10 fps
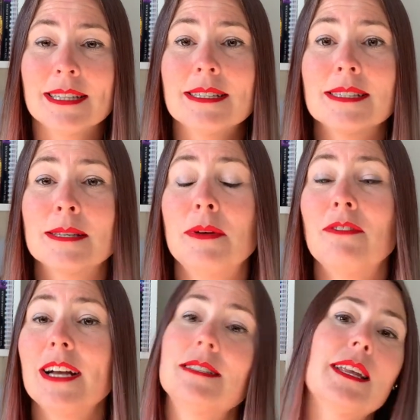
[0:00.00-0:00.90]
This is some
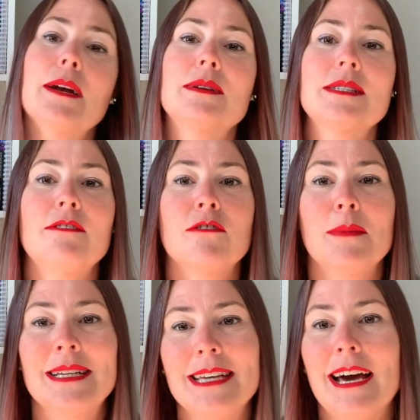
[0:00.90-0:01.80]
advice that I received from
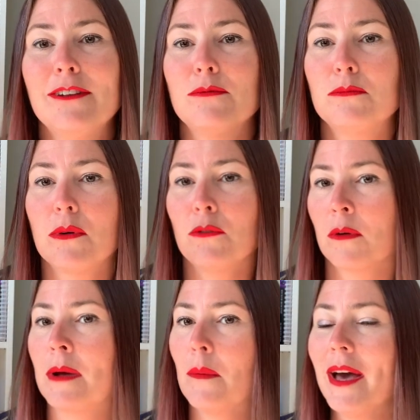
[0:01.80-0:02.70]
my dad before
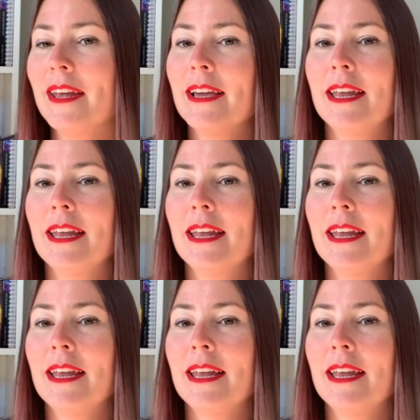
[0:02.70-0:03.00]
my wedding,